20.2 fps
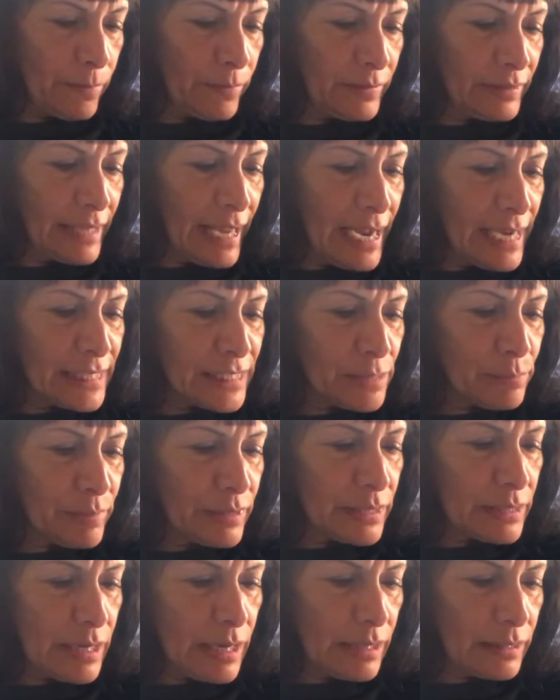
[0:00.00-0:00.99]
last
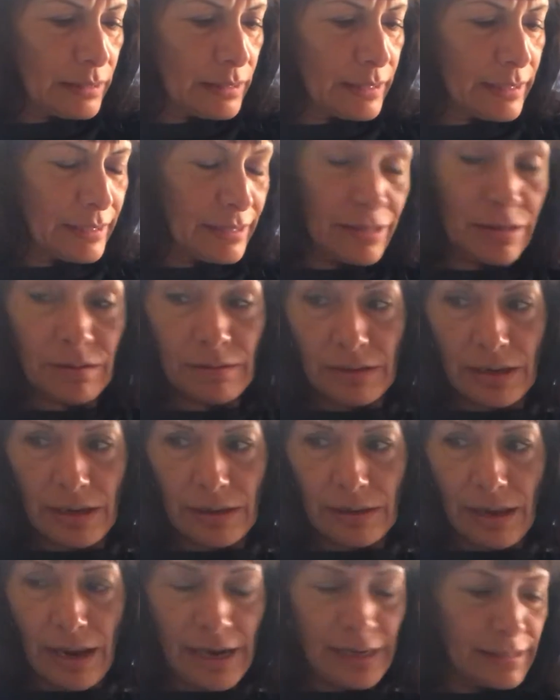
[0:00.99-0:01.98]
but not least, no,
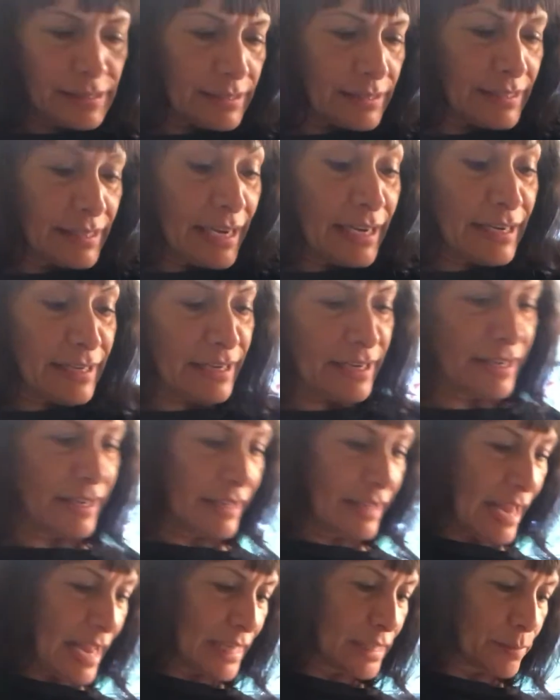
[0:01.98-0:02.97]
not last, second to the
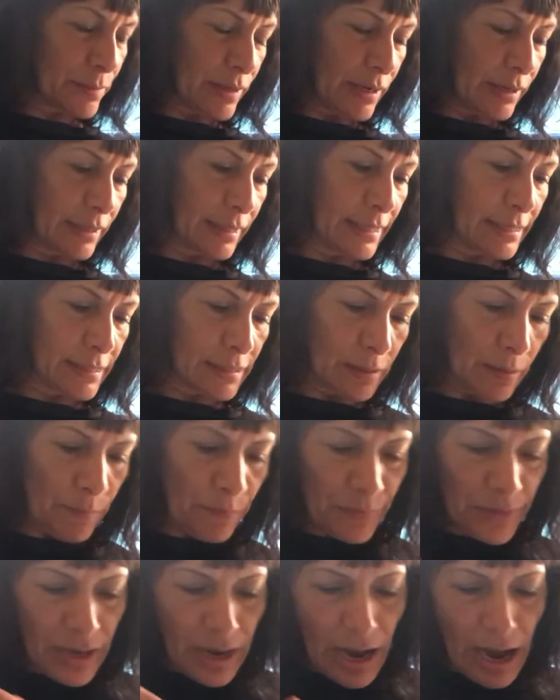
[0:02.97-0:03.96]
last but not least,
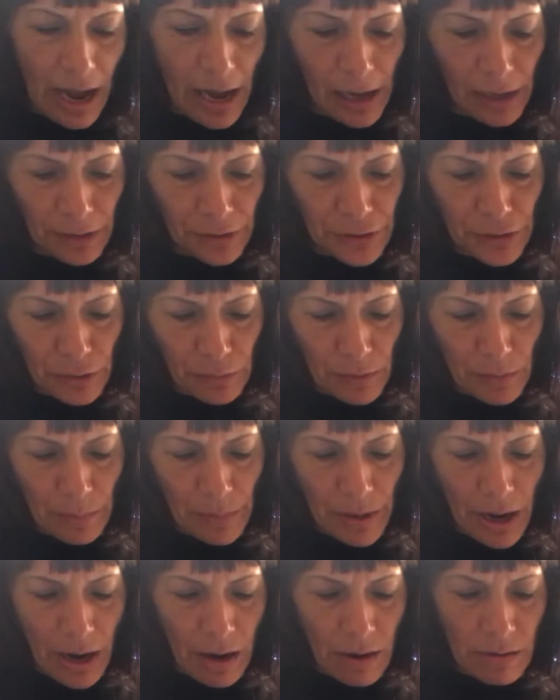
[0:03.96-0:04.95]
I'll do
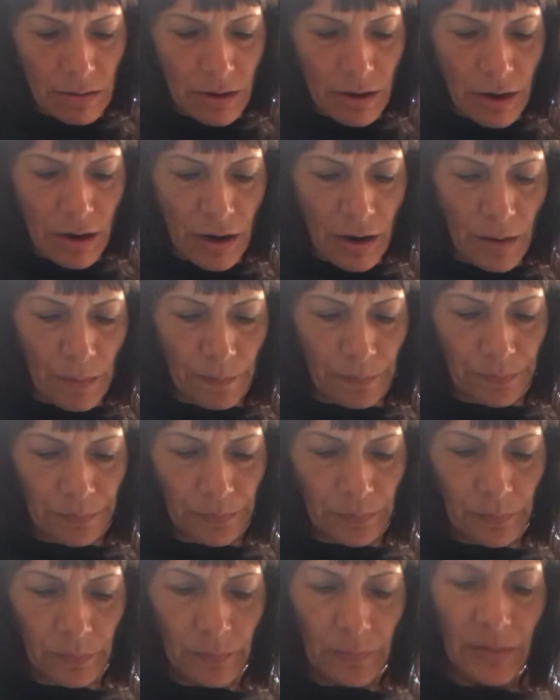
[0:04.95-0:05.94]
about,
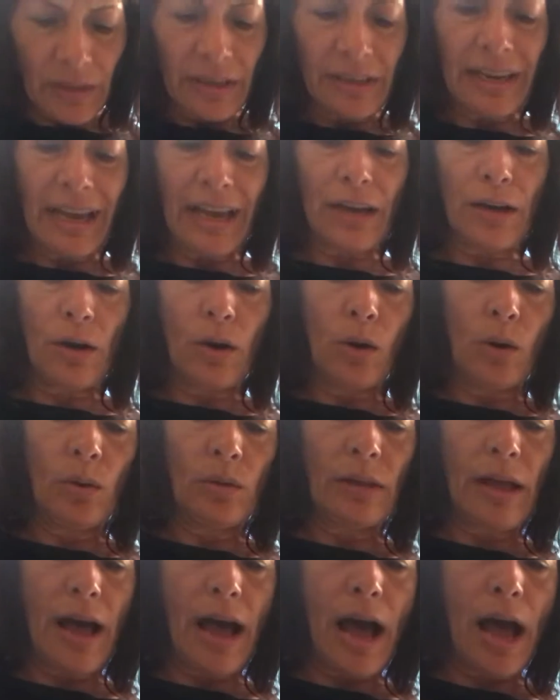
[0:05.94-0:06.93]
not a whole
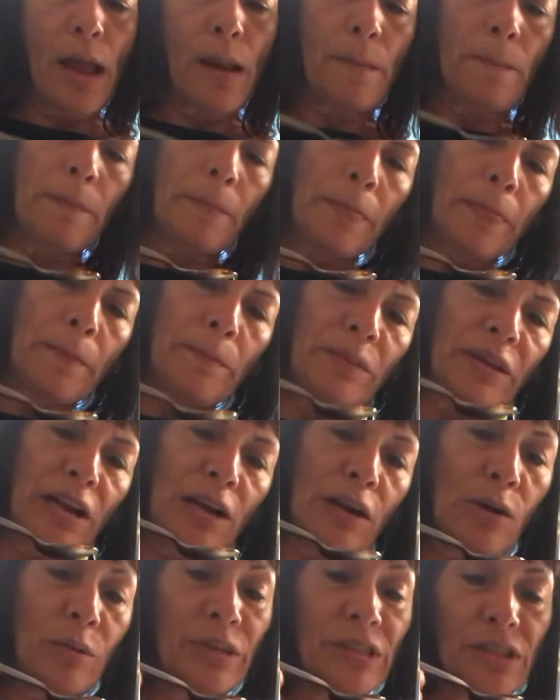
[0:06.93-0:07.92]
lot, but I
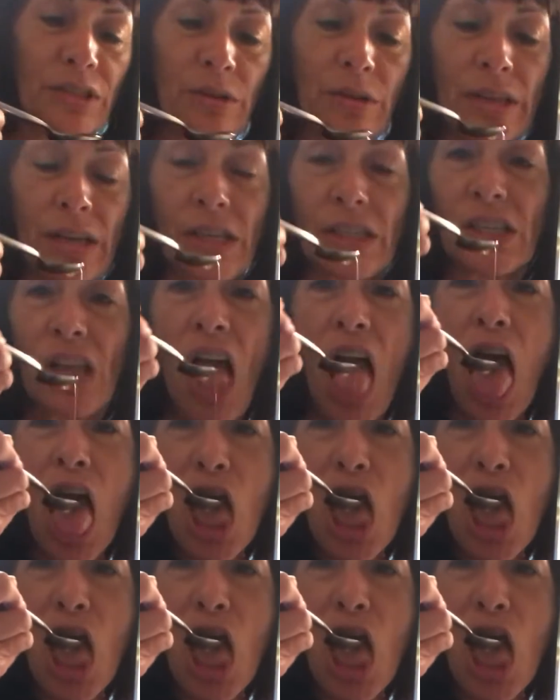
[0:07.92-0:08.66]
always do this.